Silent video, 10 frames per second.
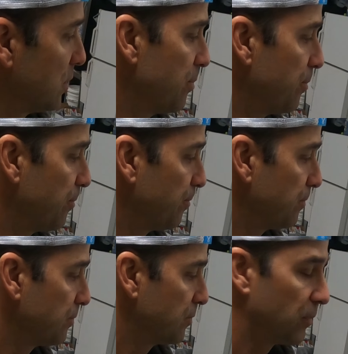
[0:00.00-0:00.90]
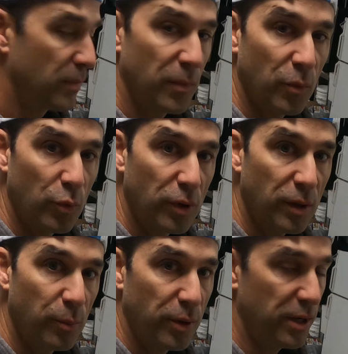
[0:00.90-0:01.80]
I'm
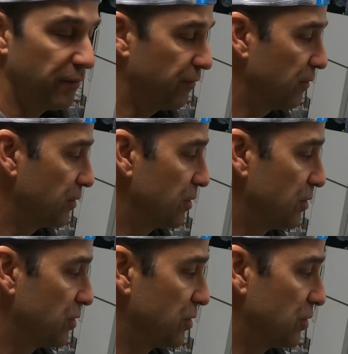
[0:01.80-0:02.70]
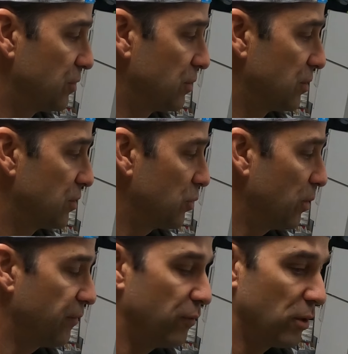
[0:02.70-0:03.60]
gonna put it on for
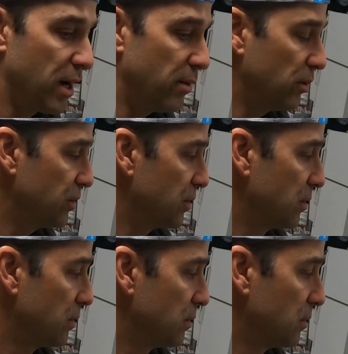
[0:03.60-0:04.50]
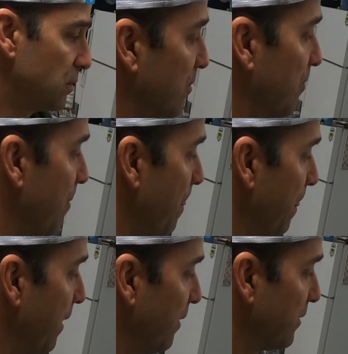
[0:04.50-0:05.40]
24 hours.
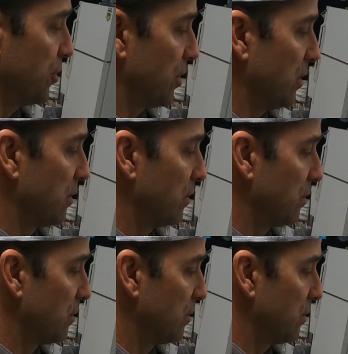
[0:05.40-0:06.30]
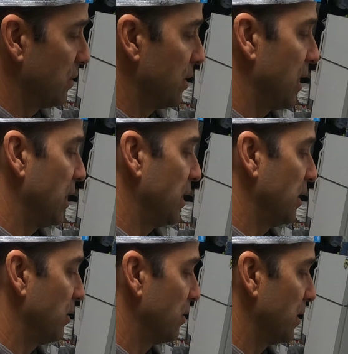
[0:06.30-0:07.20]
Temperature,
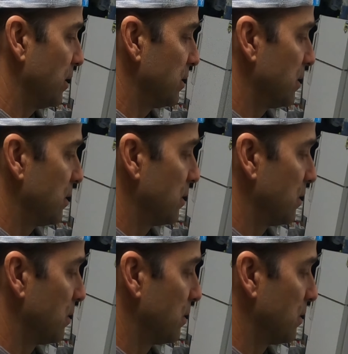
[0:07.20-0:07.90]
80 degrees.